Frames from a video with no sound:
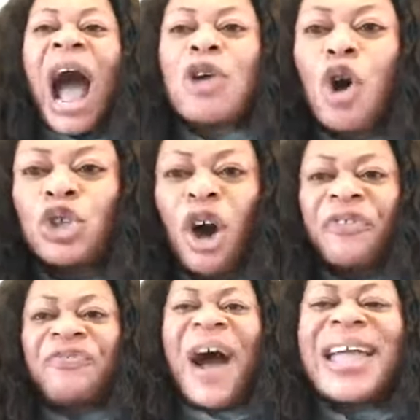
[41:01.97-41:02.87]
Arrows
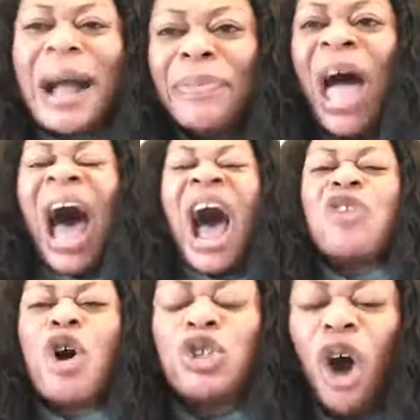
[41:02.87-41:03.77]
of fire.
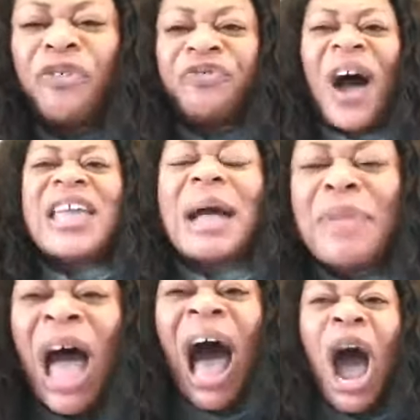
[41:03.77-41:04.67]
Arrows of fire.